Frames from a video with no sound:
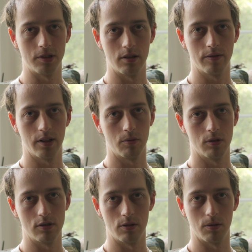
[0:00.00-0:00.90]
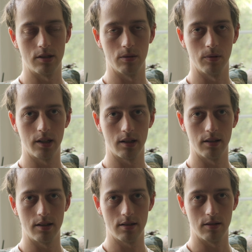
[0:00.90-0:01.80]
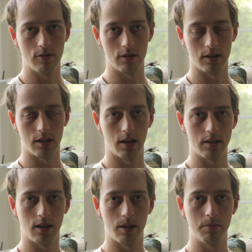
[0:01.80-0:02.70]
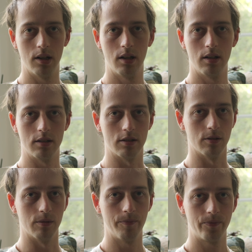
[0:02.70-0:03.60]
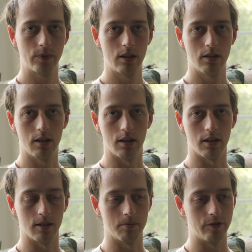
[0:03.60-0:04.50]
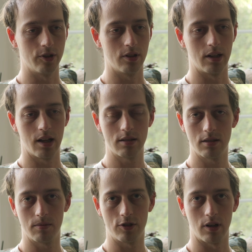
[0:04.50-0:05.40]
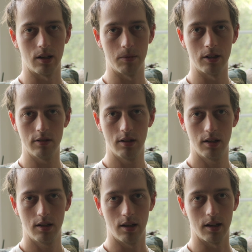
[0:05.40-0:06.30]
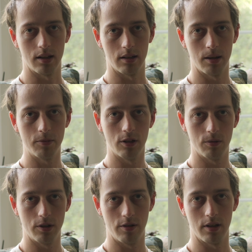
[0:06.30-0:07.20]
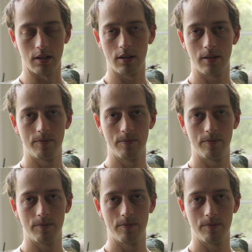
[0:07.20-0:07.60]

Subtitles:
stuff like once or twice a week at least, usually at nighttime. So if you can get some, try them out and let me know what you think.